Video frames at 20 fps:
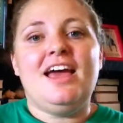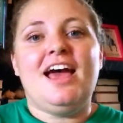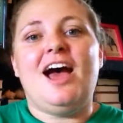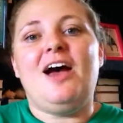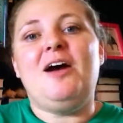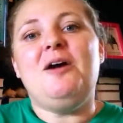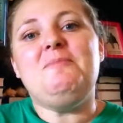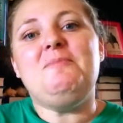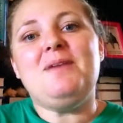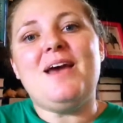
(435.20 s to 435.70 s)

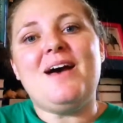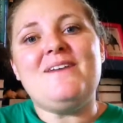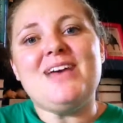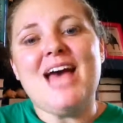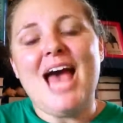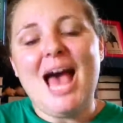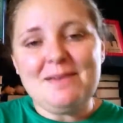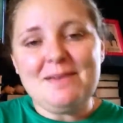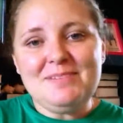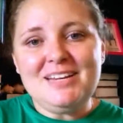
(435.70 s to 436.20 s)
I hope you have a
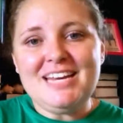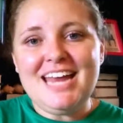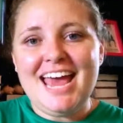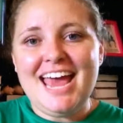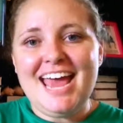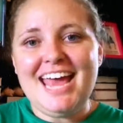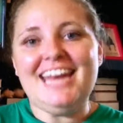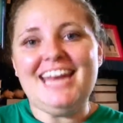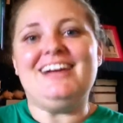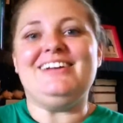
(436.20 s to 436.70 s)
happy
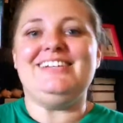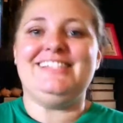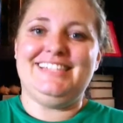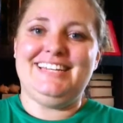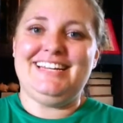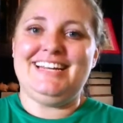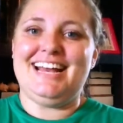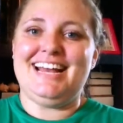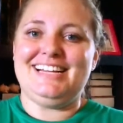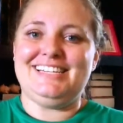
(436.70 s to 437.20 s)
day, and I'll
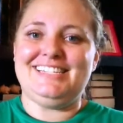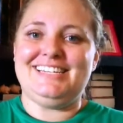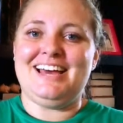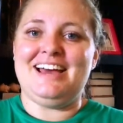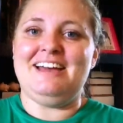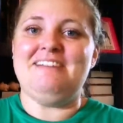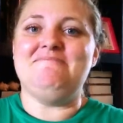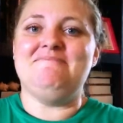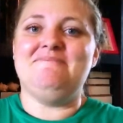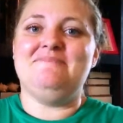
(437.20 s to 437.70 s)
see you next
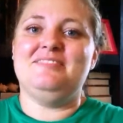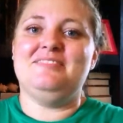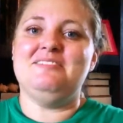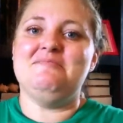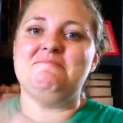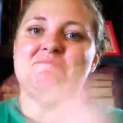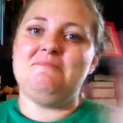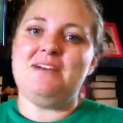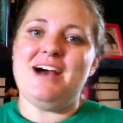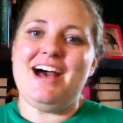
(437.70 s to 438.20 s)
time.
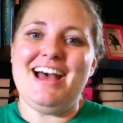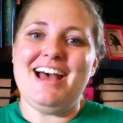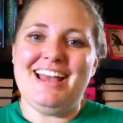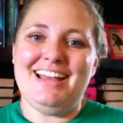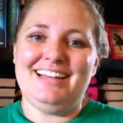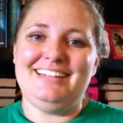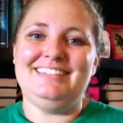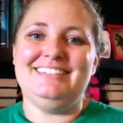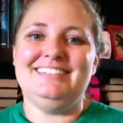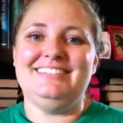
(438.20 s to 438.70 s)

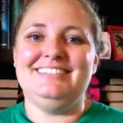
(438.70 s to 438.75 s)
Bye.